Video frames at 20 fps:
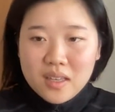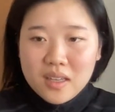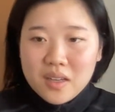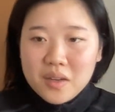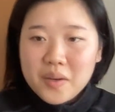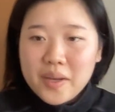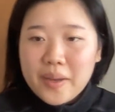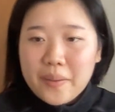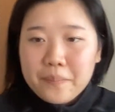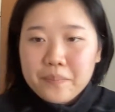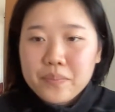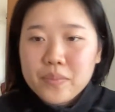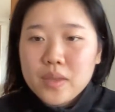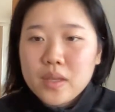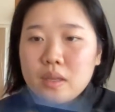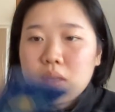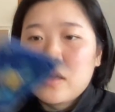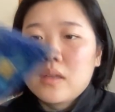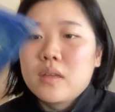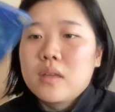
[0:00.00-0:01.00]
Okay.
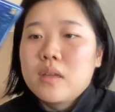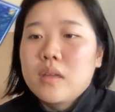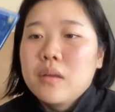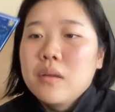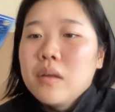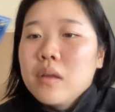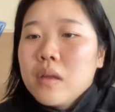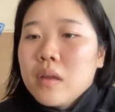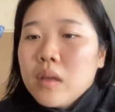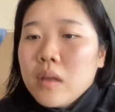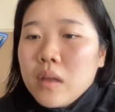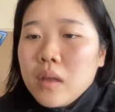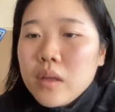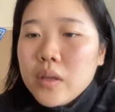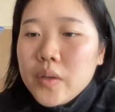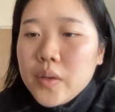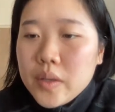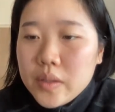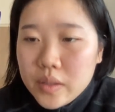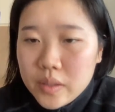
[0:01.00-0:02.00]

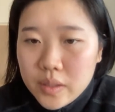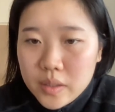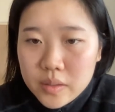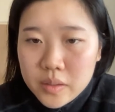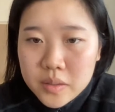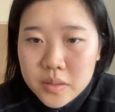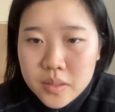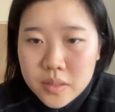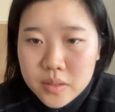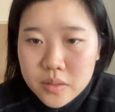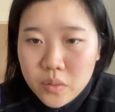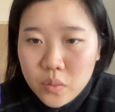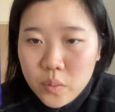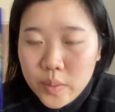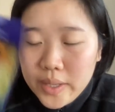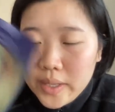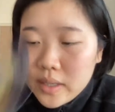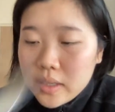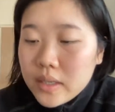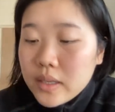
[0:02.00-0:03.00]
You got the card that says
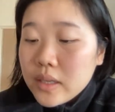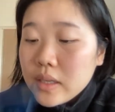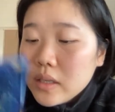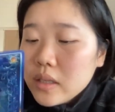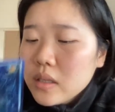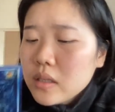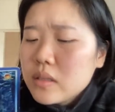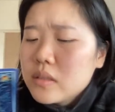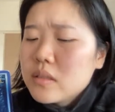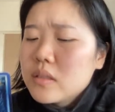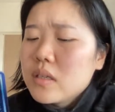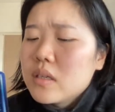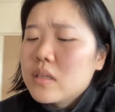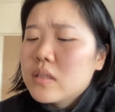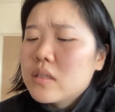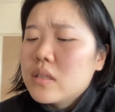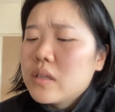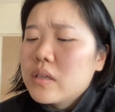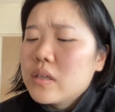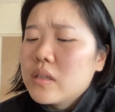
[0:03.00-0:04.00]
awakening. It
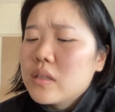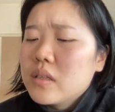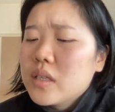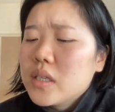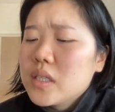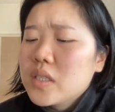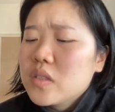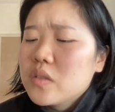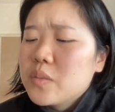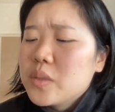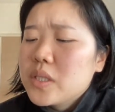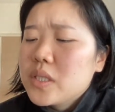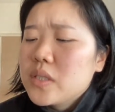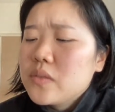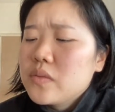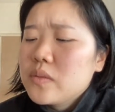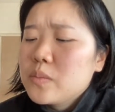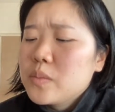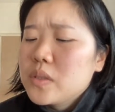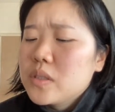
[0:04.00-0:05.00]
says look at things from a
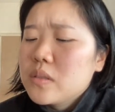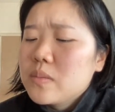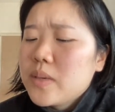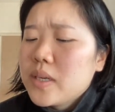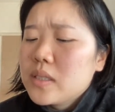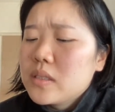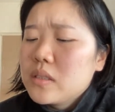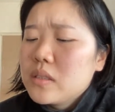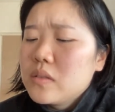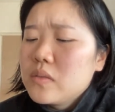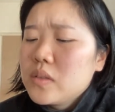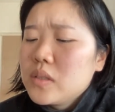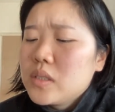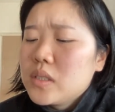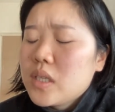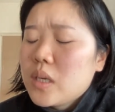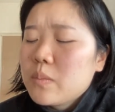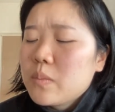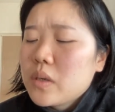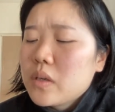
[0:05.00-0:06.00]
different perspective, a
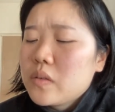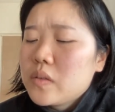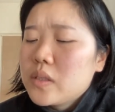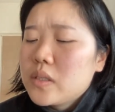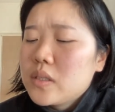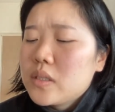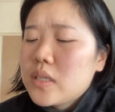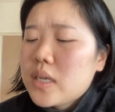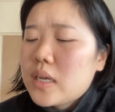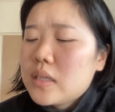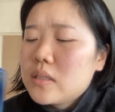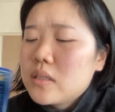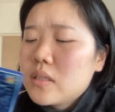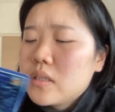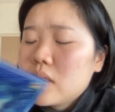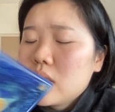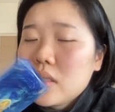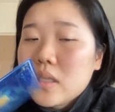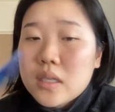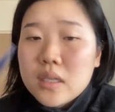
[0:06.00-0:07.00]
temporary
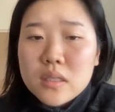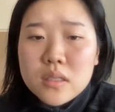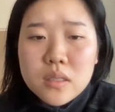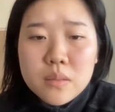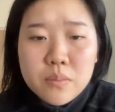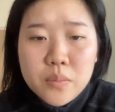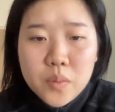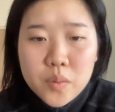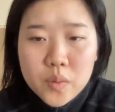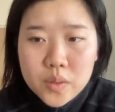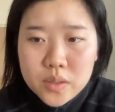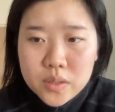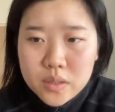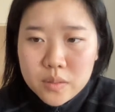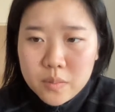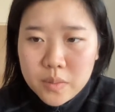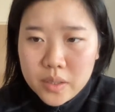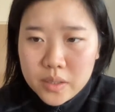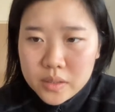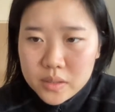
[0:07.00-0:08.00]
standstill, and it's important to
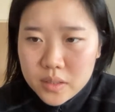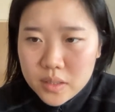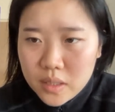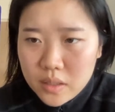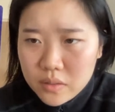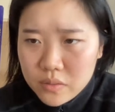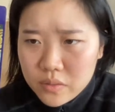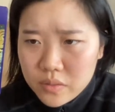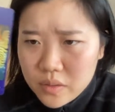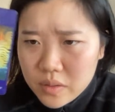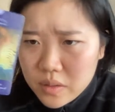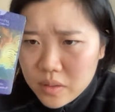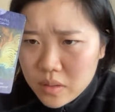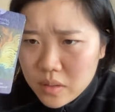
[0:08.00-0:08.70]
be yourself.